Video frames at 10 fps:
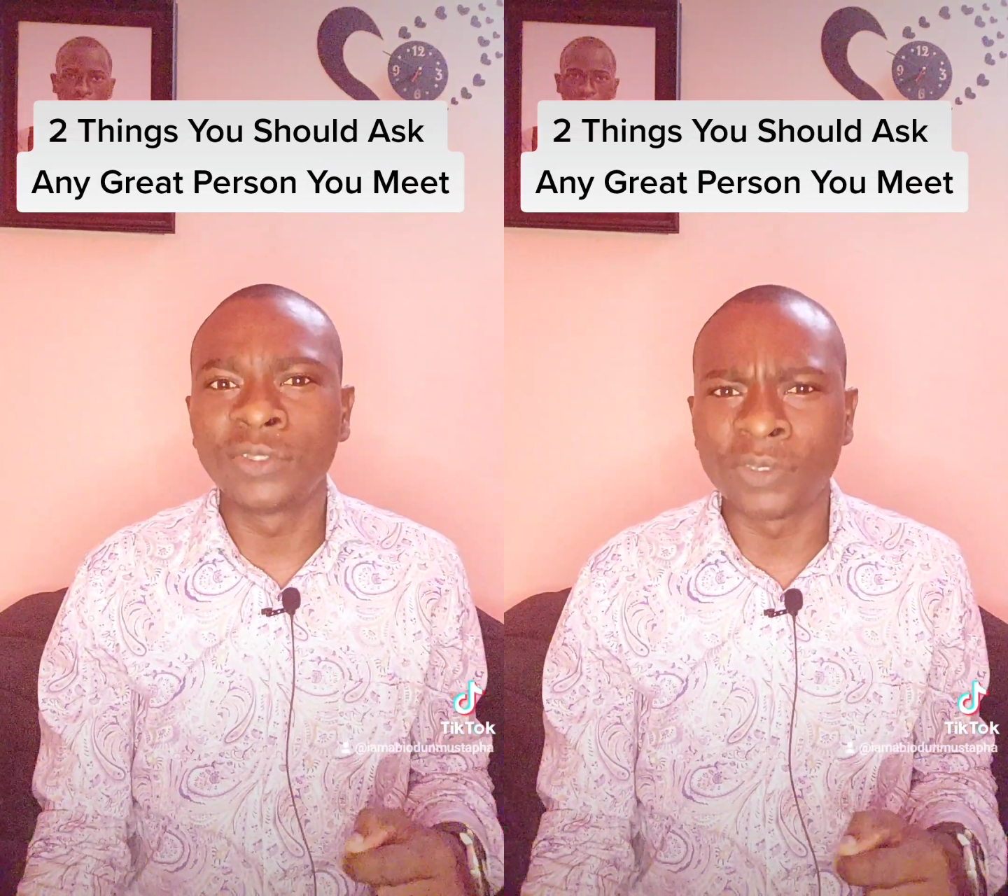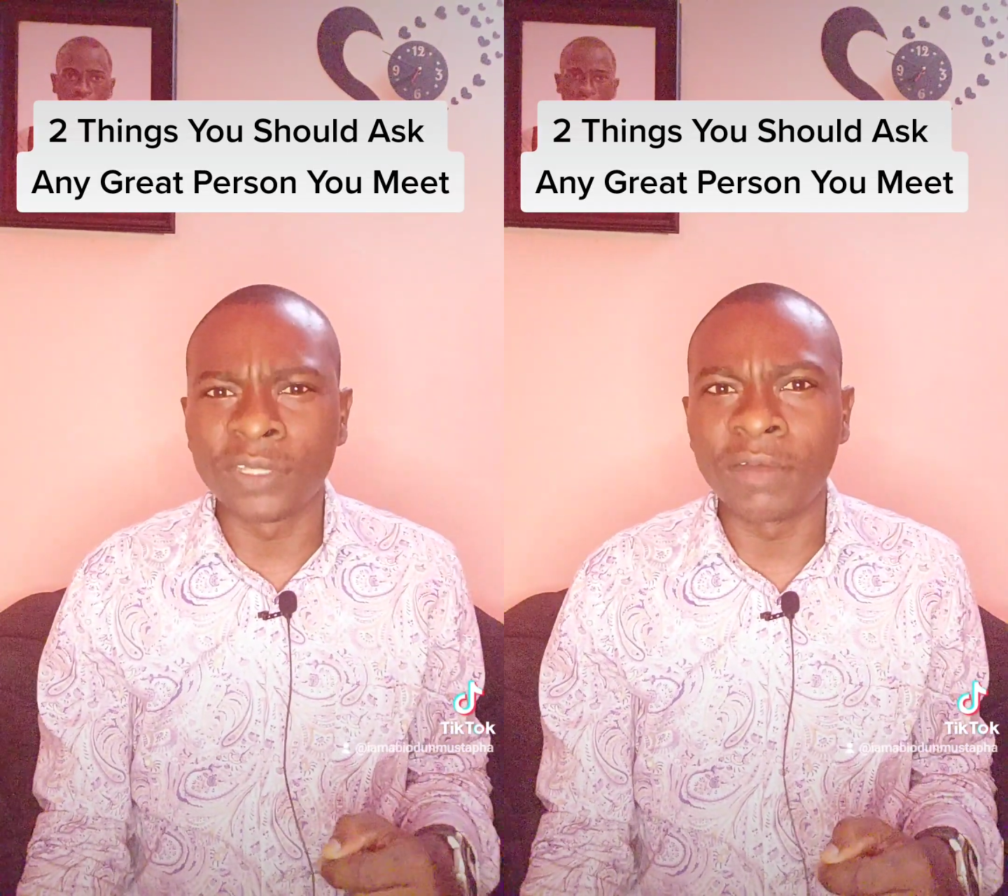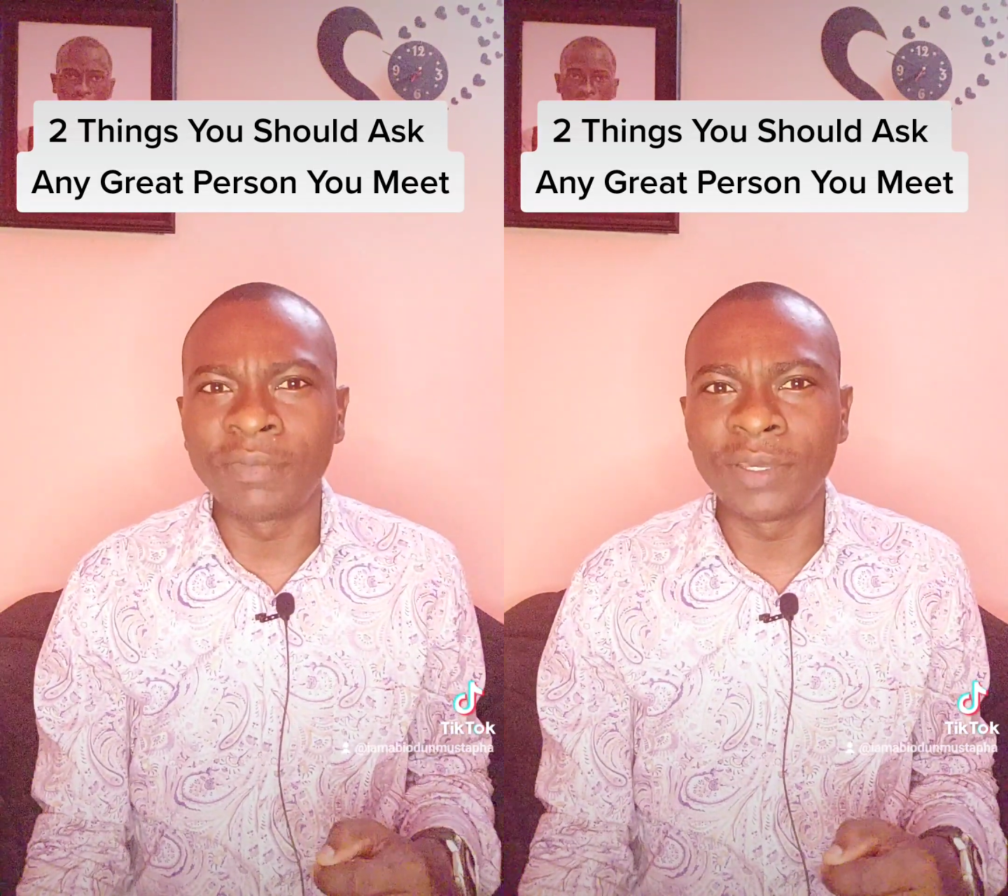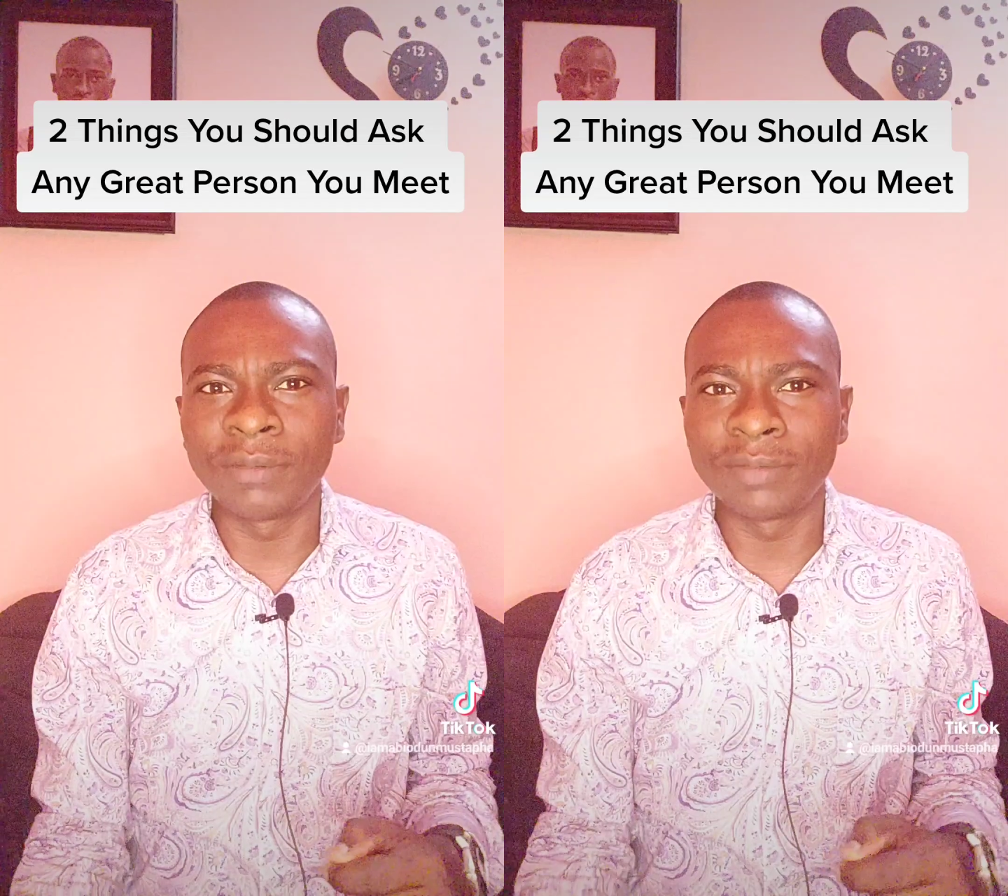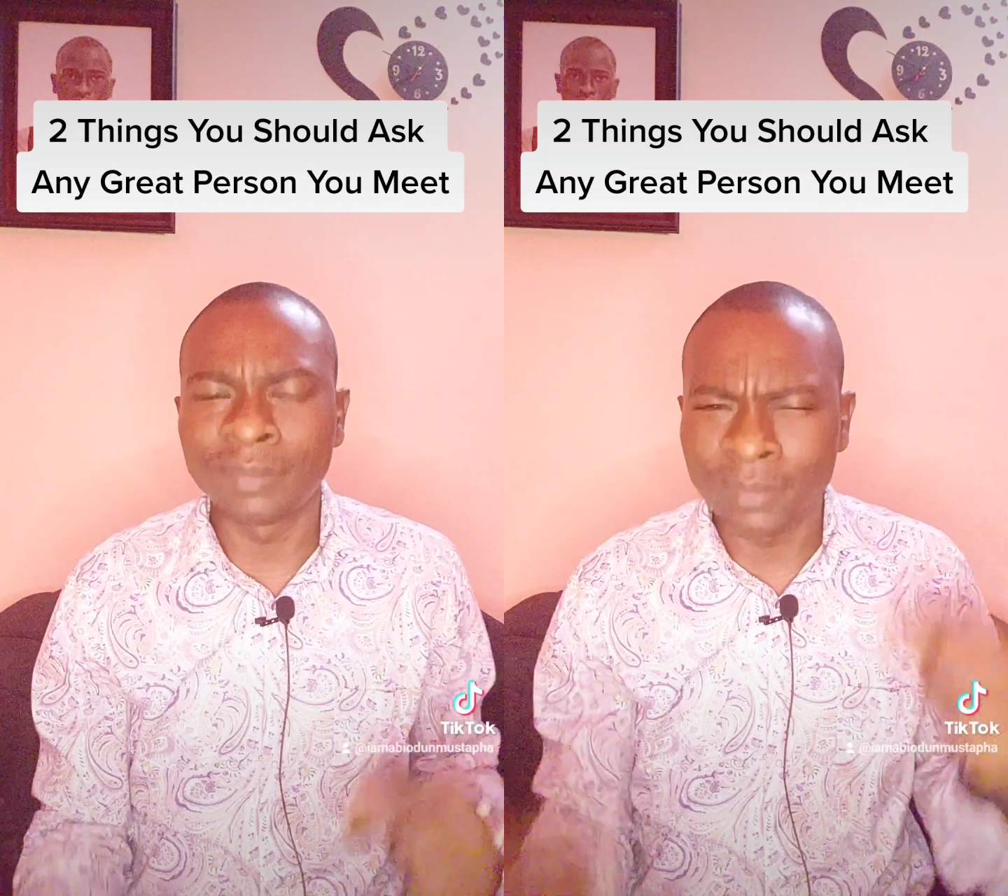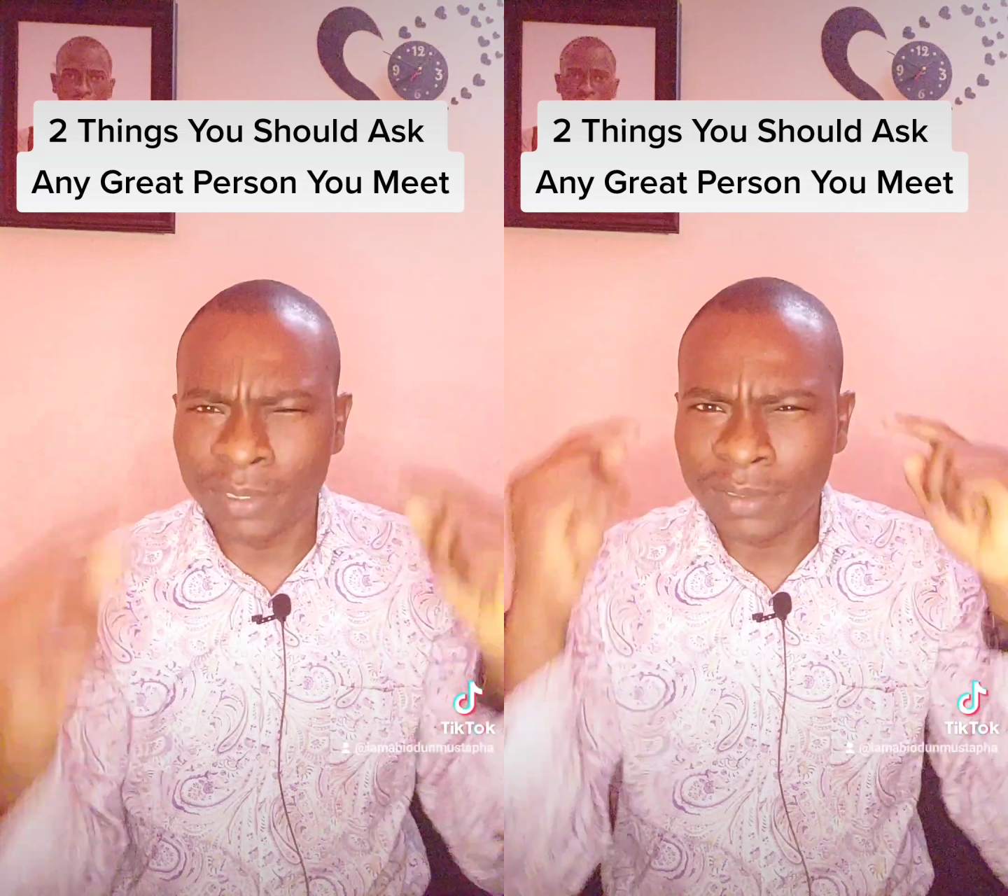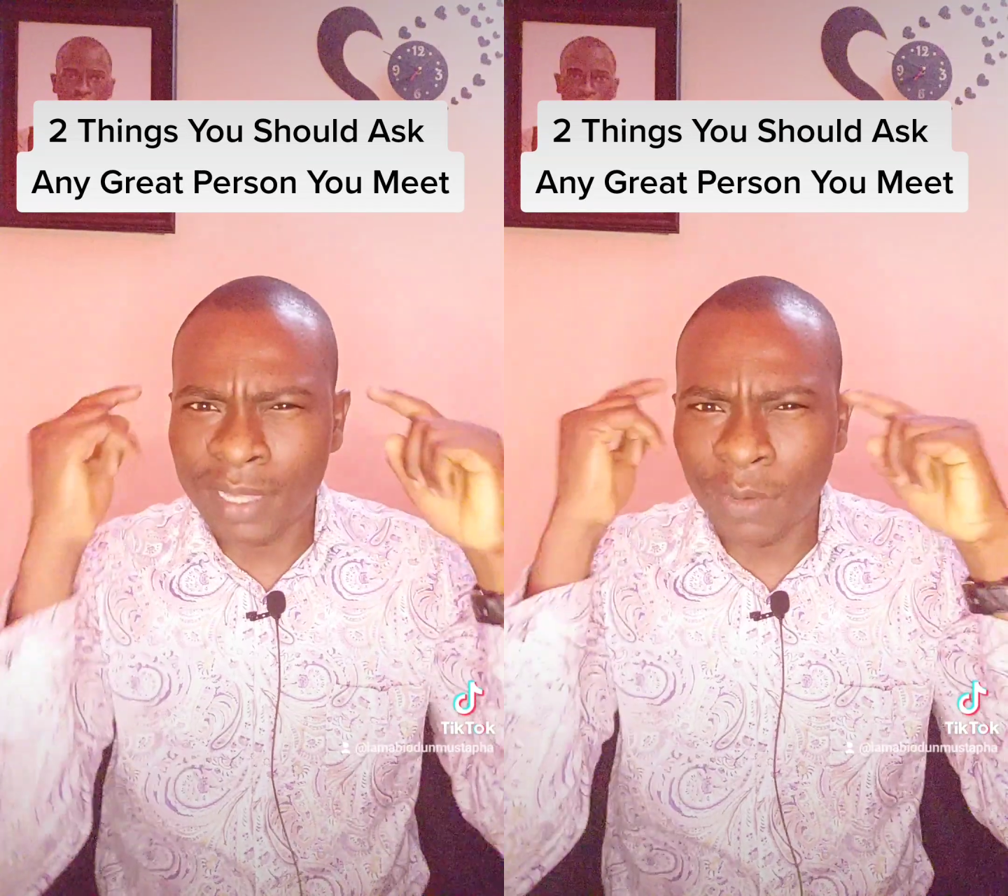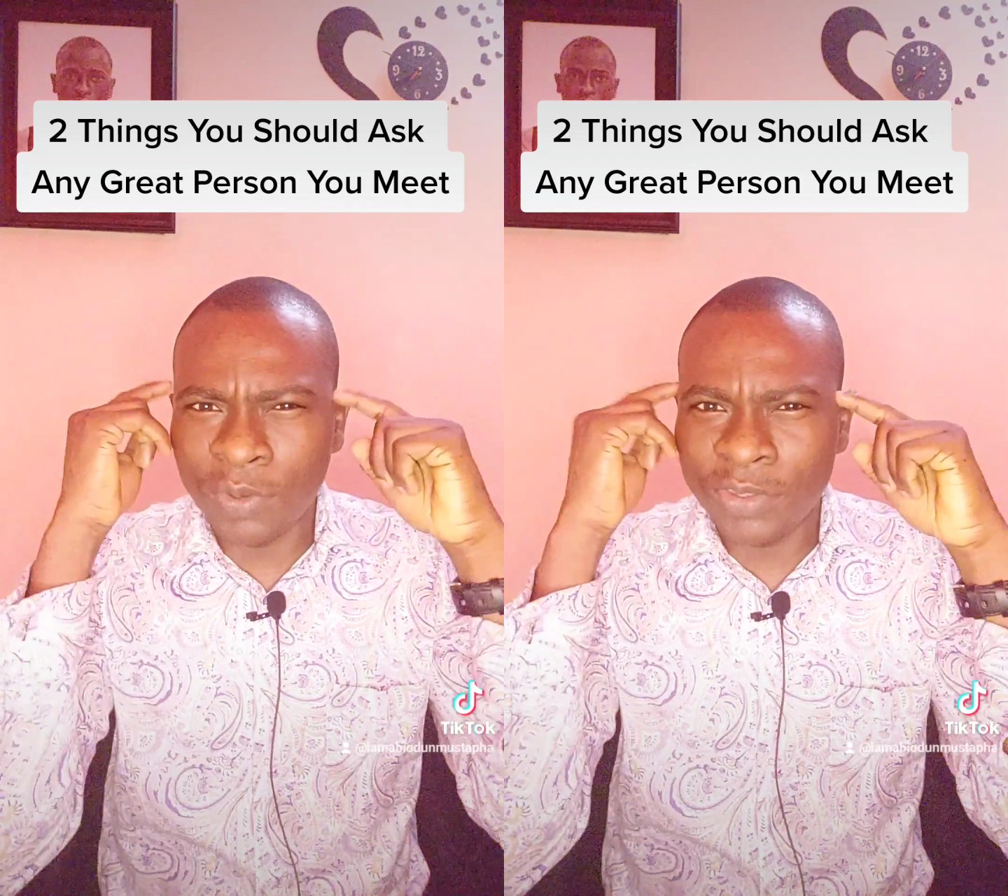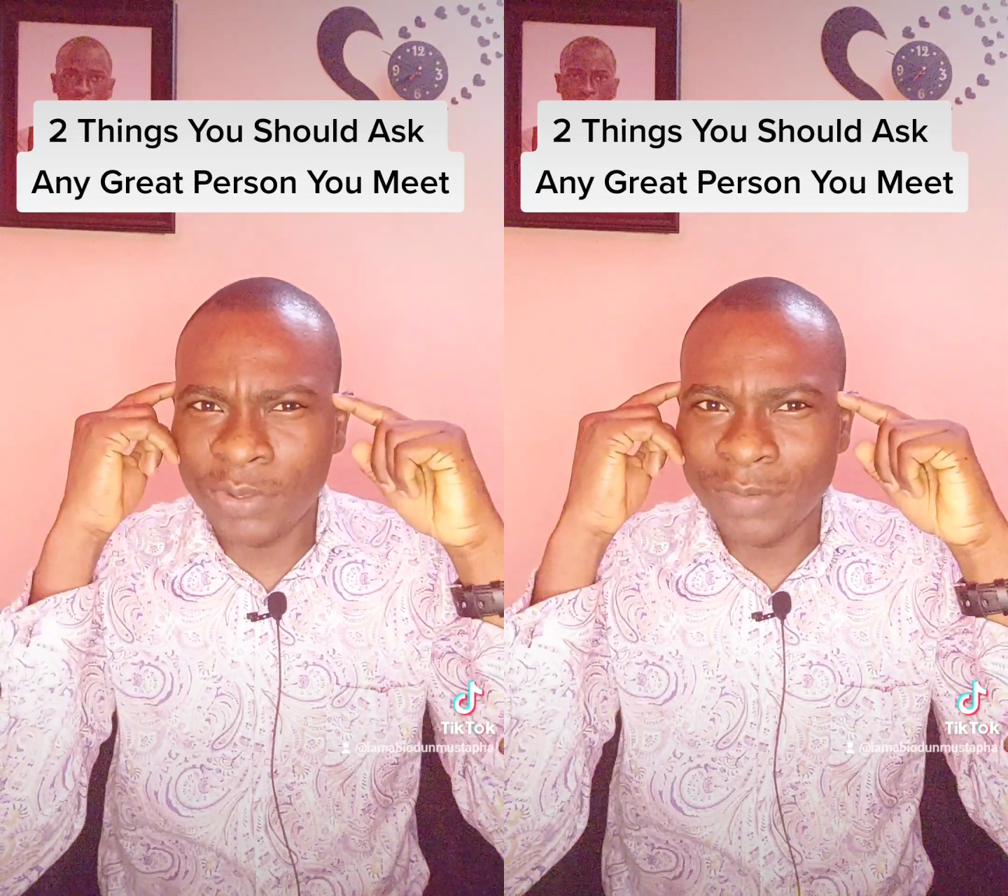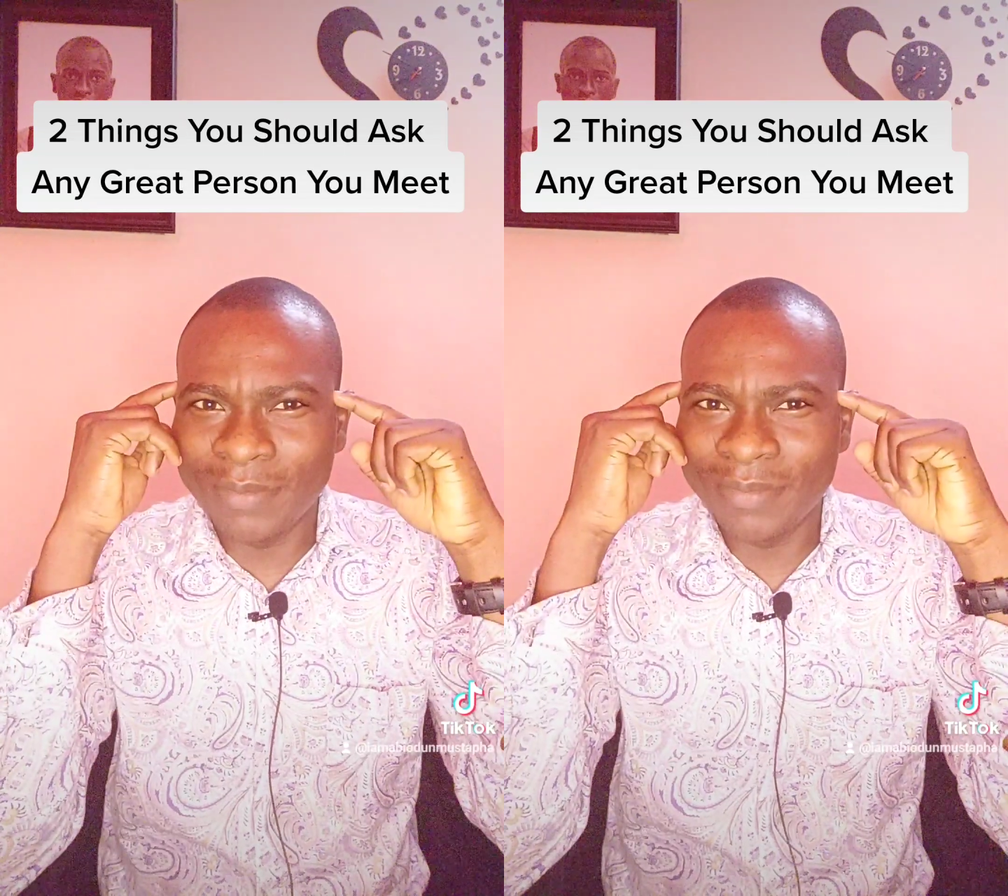to serve them. Is that
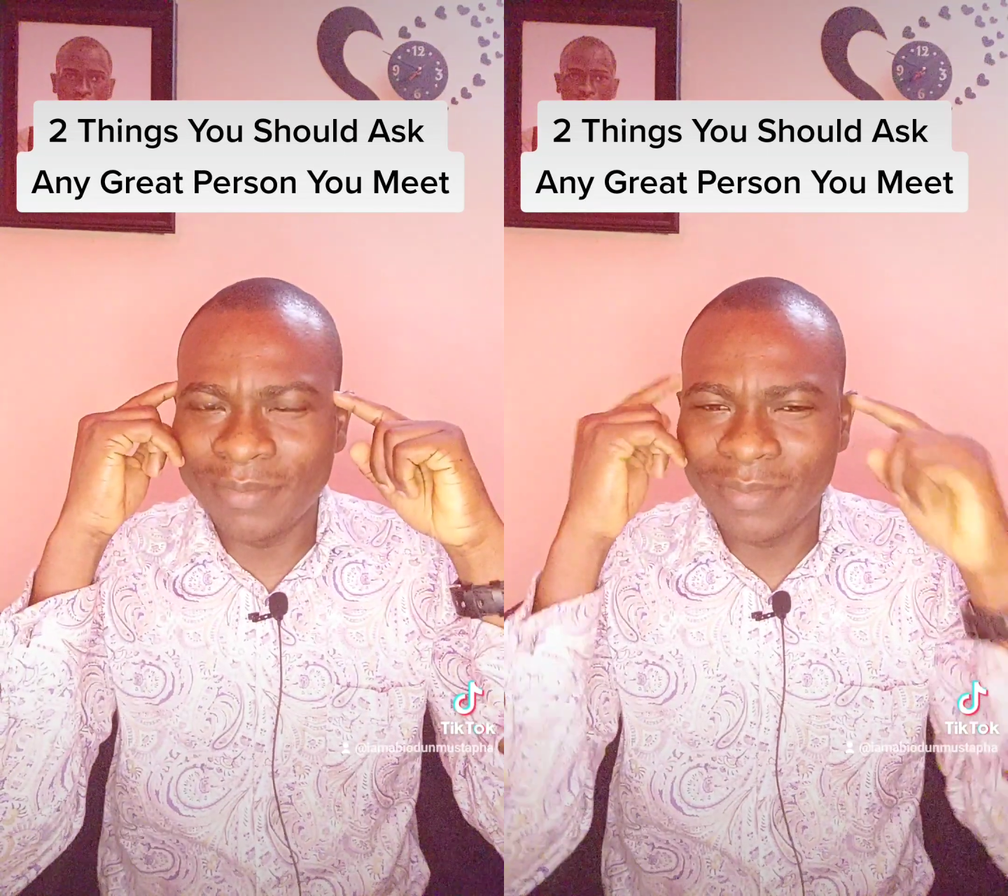wisdom?